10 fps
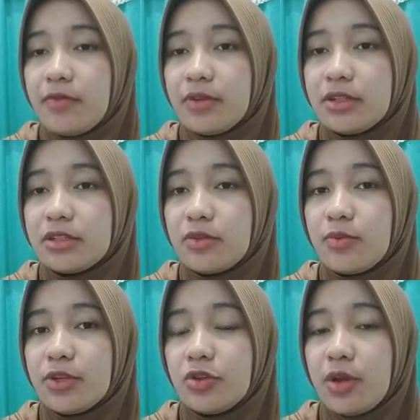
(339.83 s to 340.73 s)
field
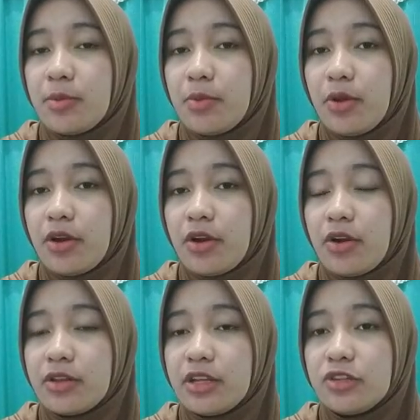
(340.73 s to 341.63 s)
with your employer
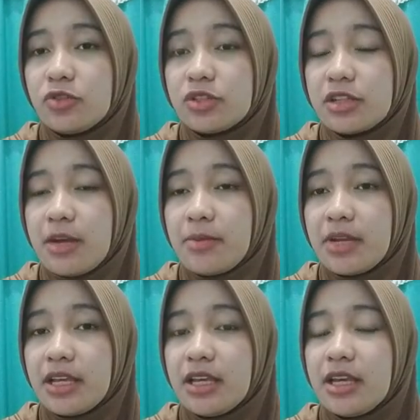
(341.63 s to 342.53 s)
or the insurance
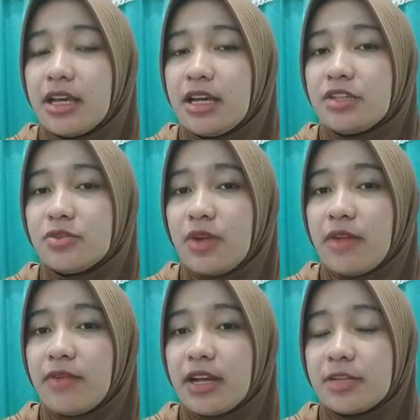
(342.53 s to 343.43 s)
company is to
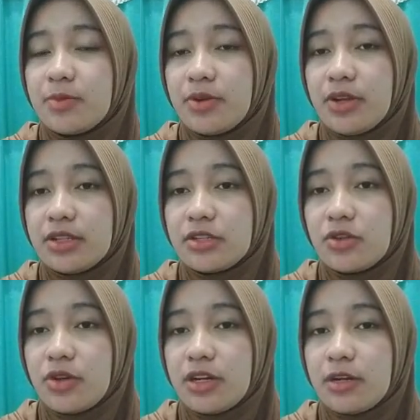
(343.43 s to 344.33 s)
have an experienced
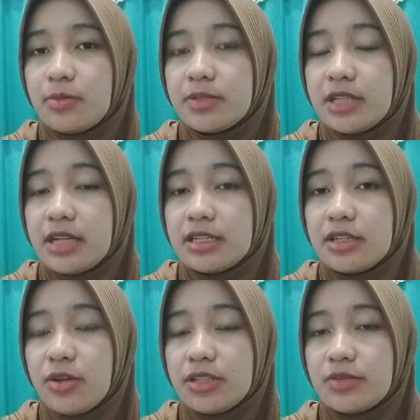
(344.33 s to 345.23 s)
attorney
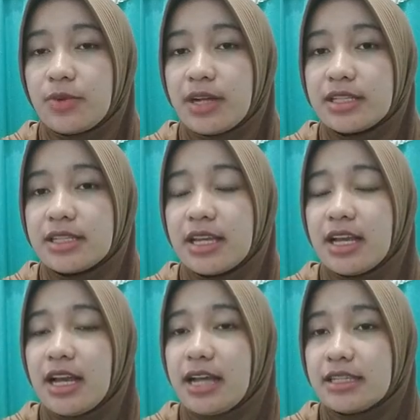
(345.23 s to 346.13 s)
representing your interests.
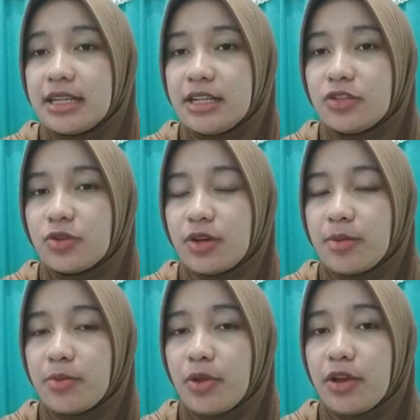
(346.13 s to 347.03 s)
As an injured
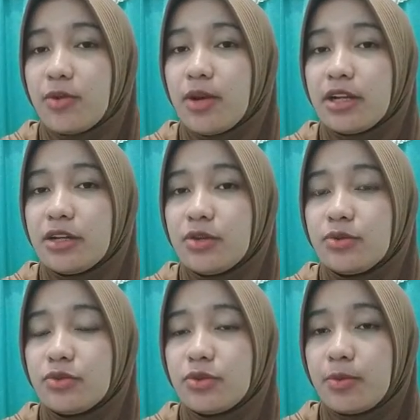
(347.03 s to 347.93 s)
employee, you are
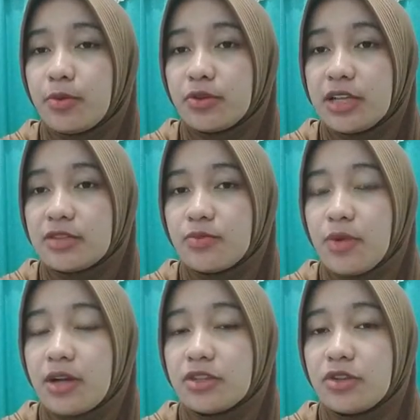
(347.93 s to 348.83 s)
new to the process,
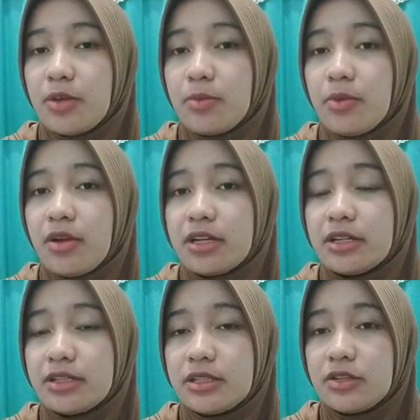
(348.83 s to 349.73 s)
whereas your
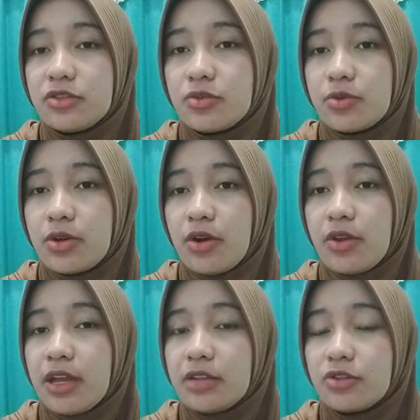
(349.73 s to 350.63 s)
employer, his insurer, or
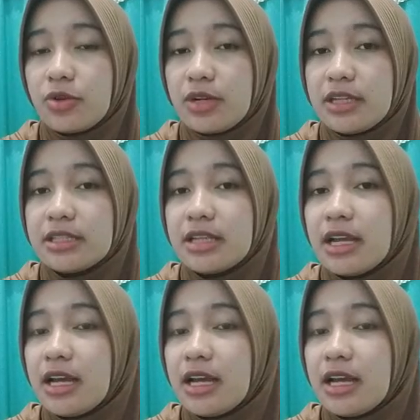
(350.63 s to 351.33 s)
the attorneys